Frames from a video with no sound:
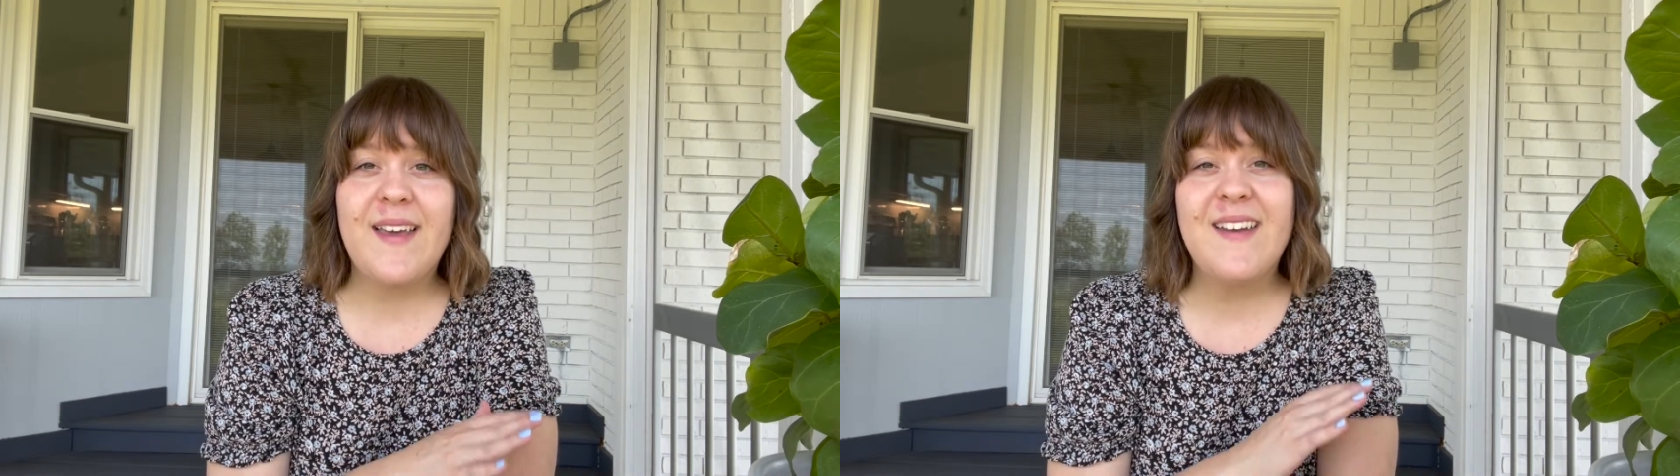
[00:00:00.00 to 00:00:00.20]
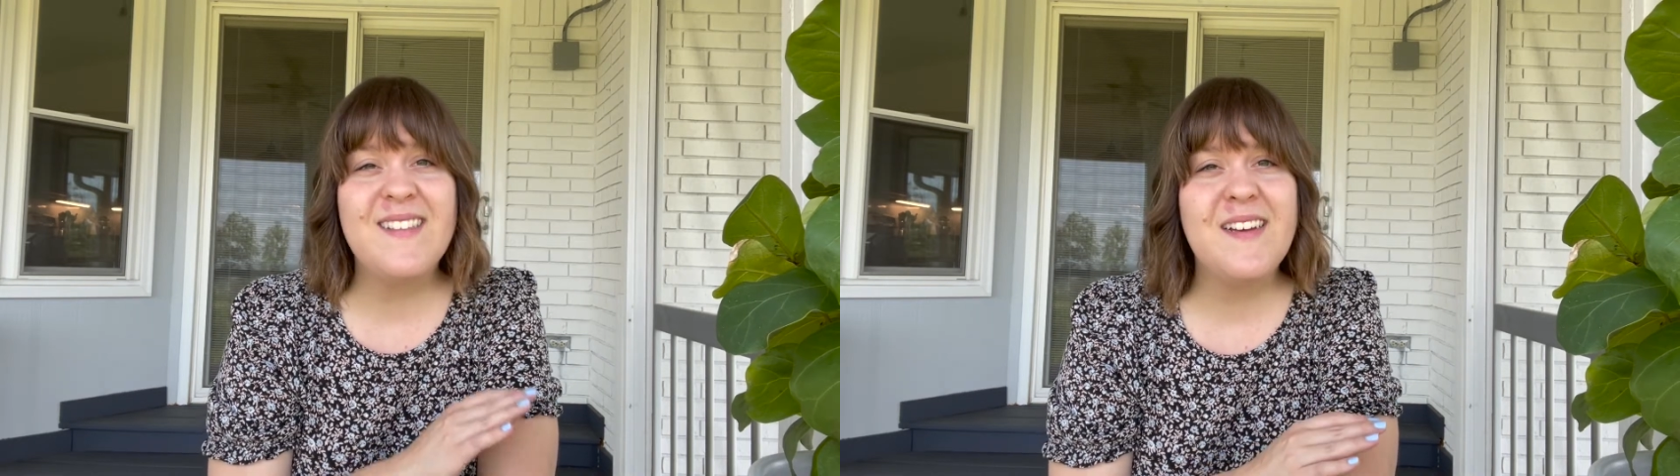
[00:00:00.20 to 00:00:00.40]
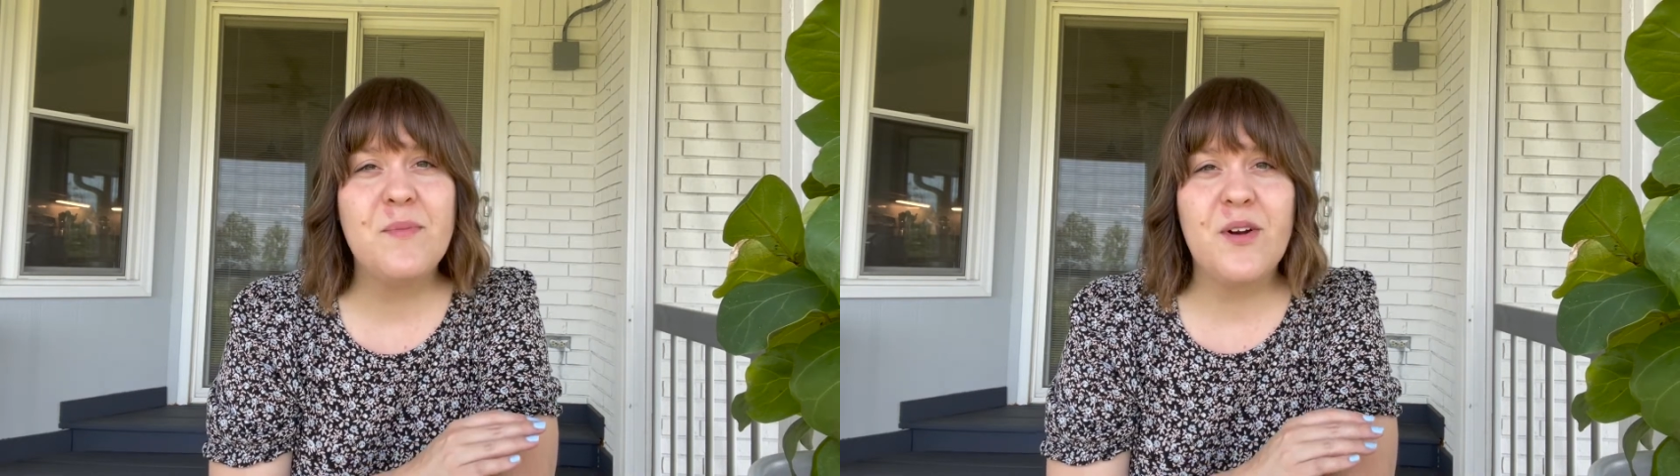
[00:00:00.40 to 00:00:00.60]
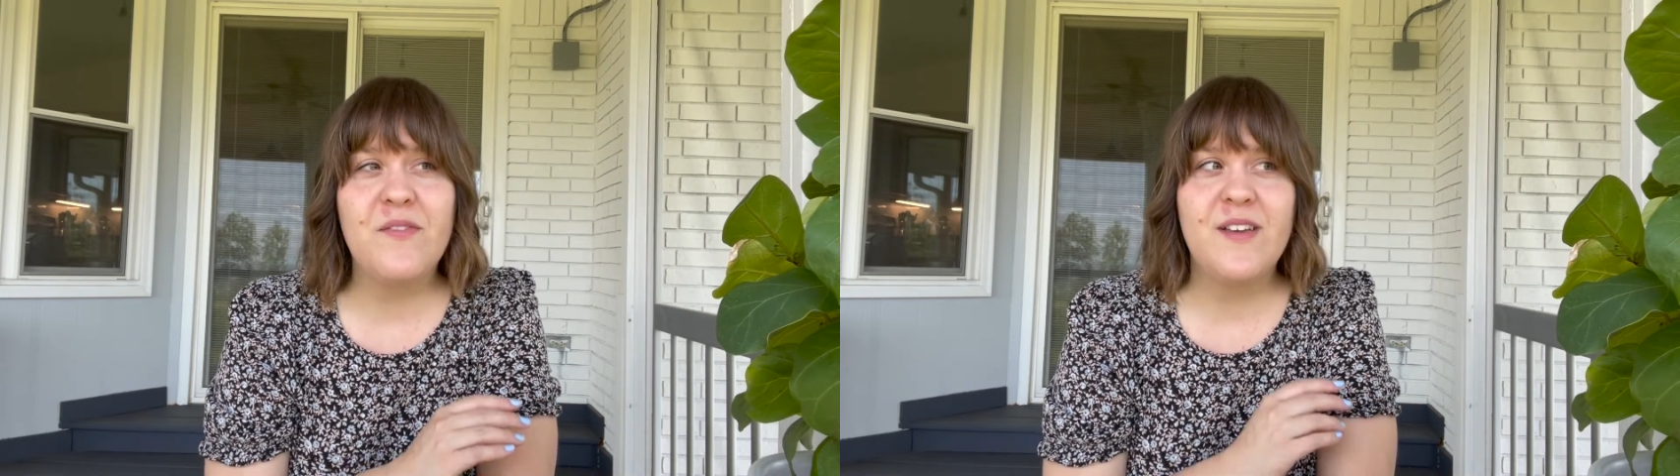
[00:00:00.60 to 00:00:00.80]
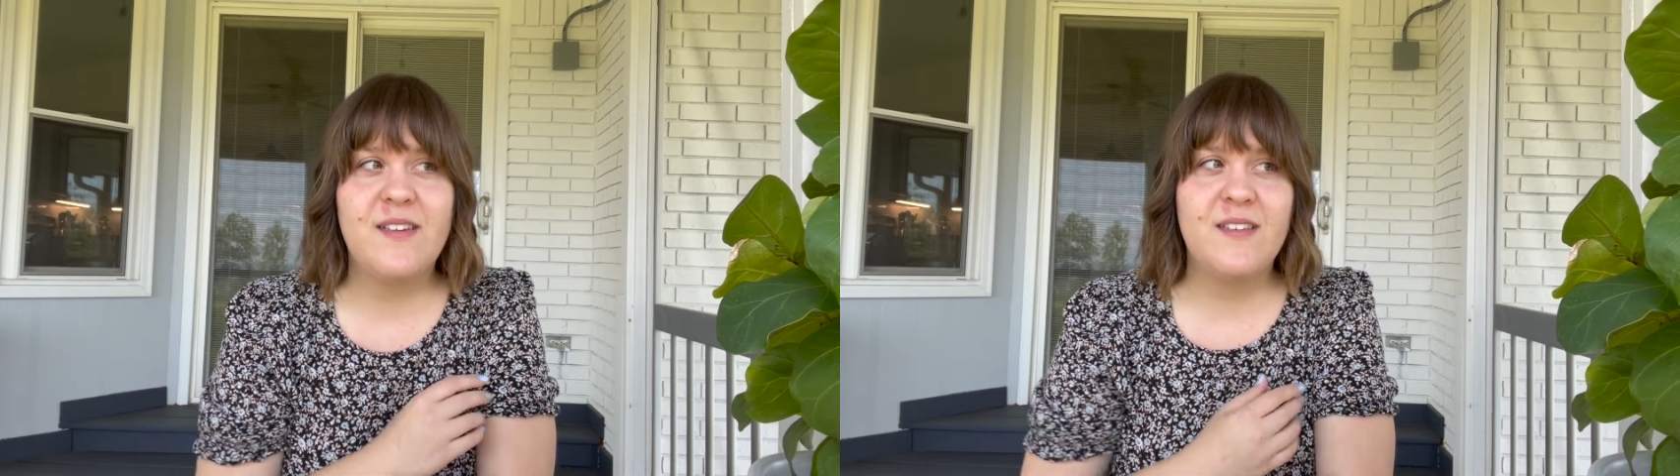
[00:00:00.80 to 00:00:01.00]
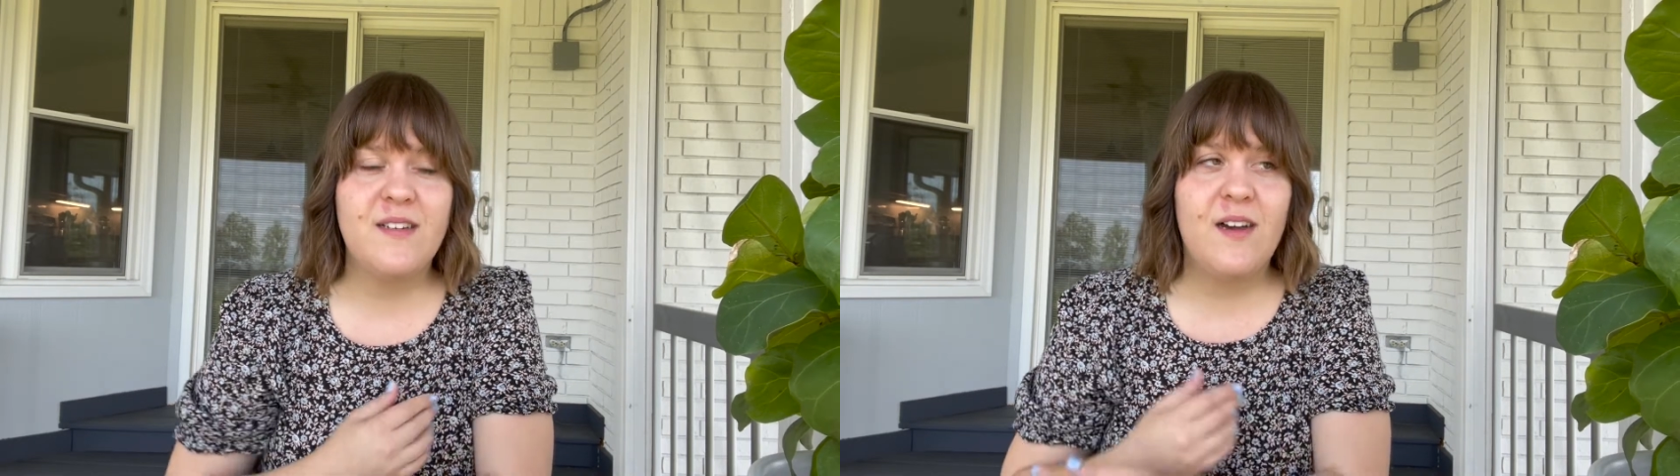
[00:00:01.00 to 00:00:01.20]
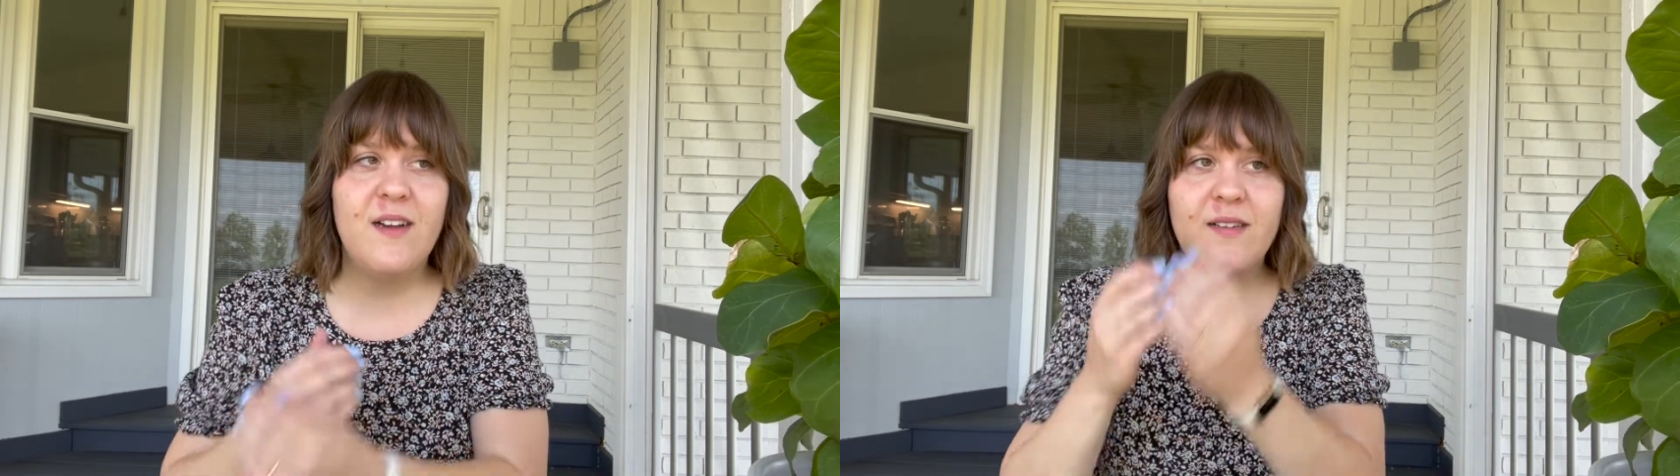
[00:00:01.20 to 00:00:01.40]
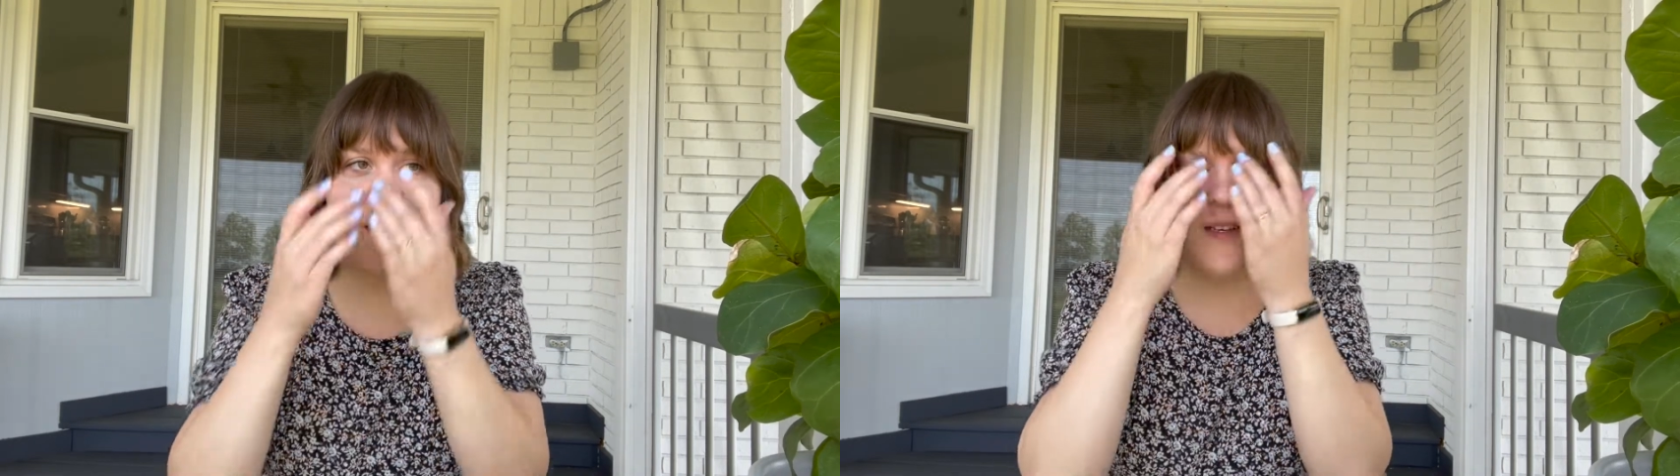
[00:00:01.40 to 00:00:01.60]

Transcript: And it's not perfect, it's not